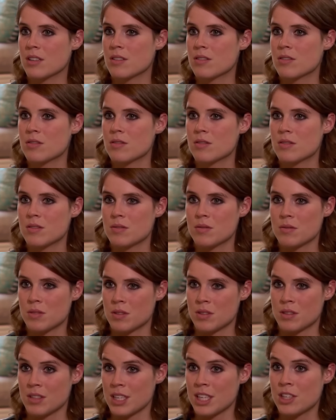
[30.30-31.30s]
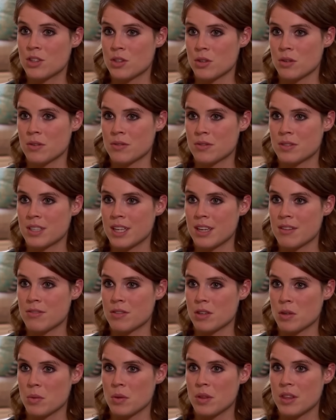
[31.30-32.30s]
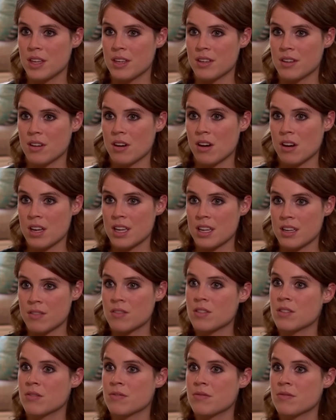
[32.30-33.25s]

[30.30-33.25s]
to construct a hollow narrative built on